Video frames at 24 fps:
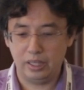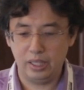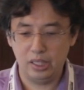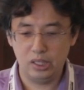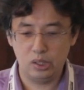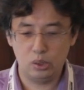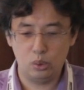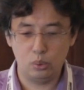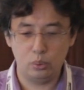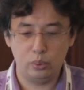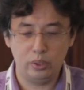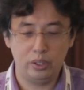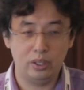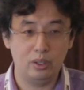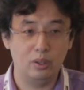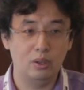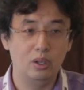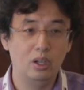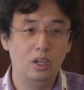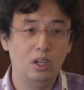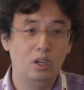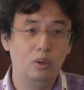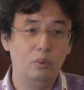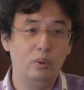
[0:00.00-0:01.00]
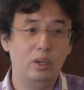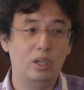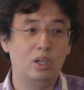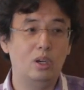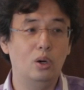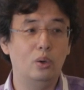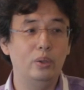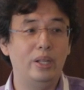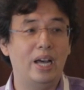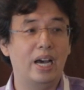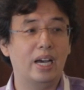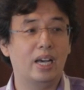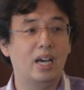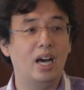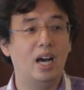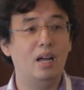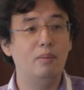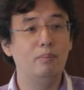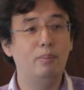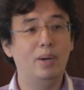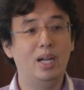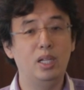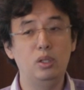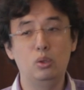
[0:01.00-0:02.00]
He's doing, we call that
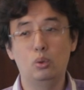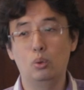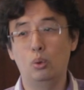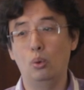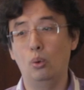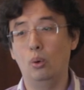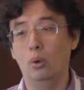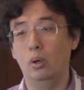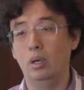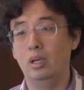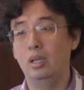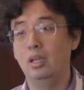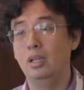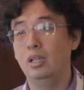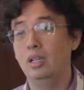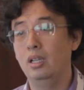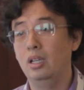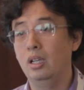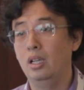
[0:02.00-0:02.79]
Kanban tour,